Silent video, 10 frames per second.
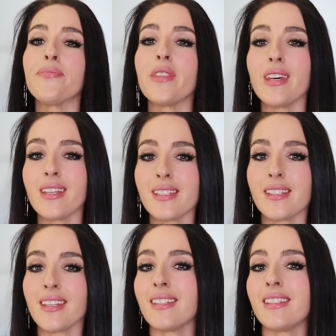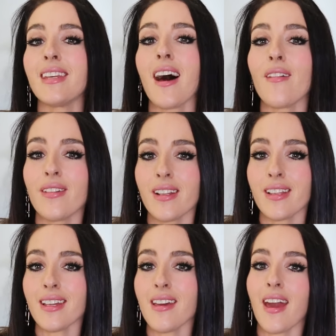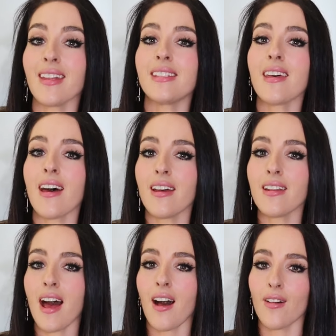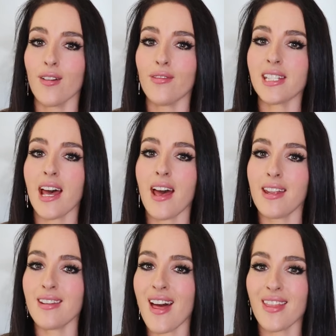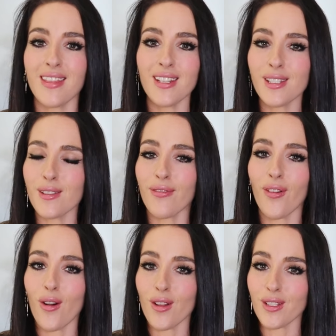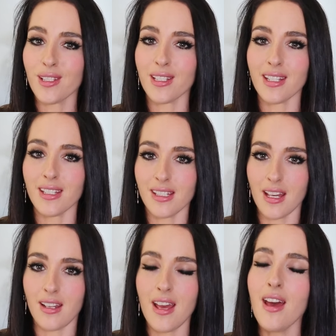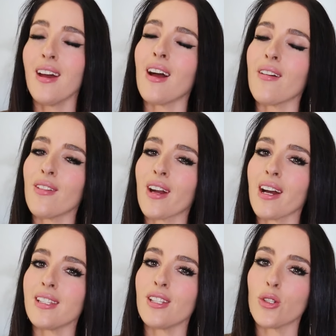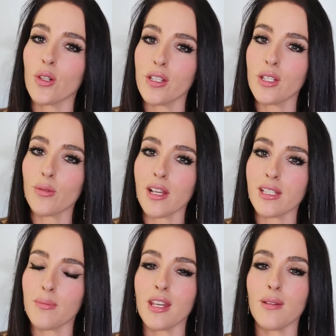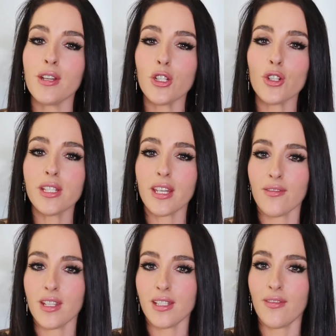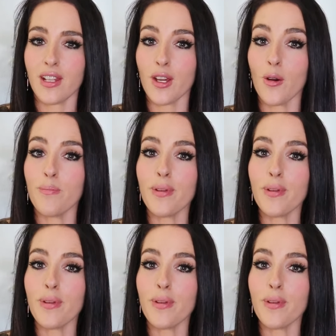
This is definitely a 10 out of 10 this fall season. Now, if you guys enjoyed this recipe, be sure to give this video a